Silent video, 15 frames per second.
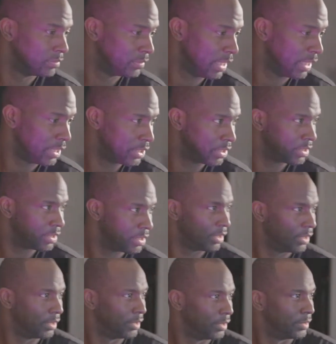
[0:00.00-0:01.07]
I just
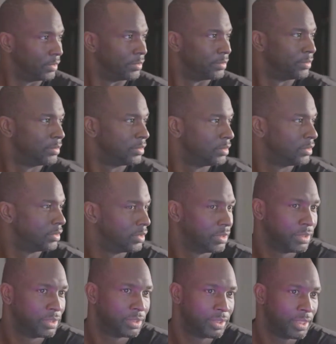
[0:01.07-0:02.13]
uh,
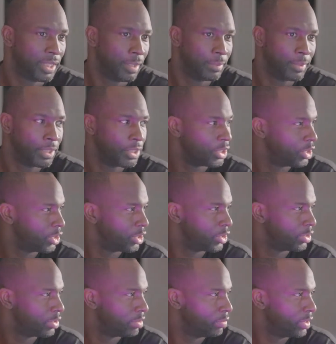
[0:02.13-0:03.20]
set up this
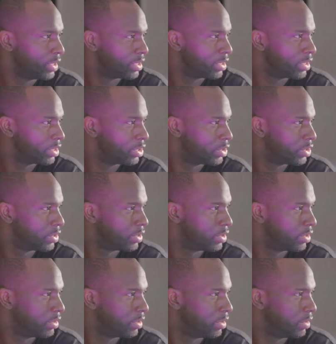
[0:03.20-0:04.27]
what is this
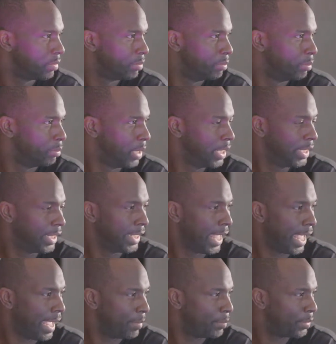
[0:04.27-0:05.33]
Melon
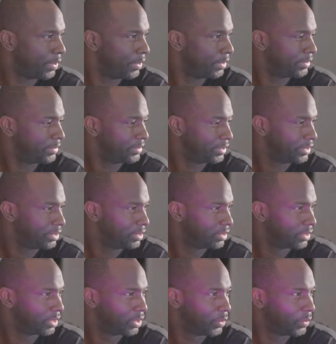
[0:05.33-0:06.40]
app
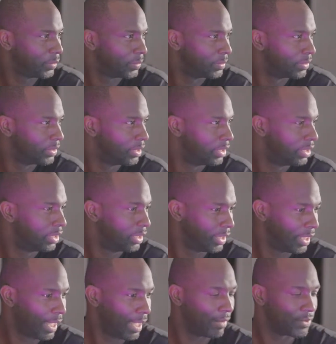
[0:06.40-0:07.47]
to go
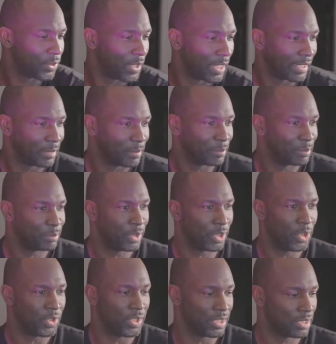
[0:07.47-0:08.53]
live, so I can put
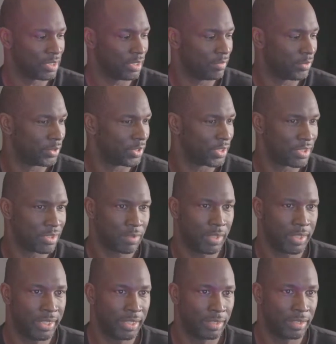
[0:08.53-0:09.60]
all this stuff on the
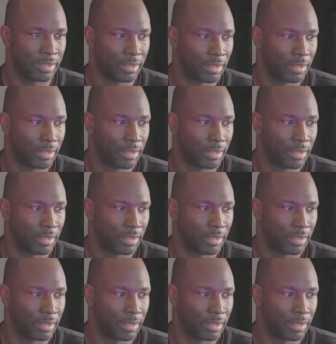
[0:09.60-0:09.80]
screen and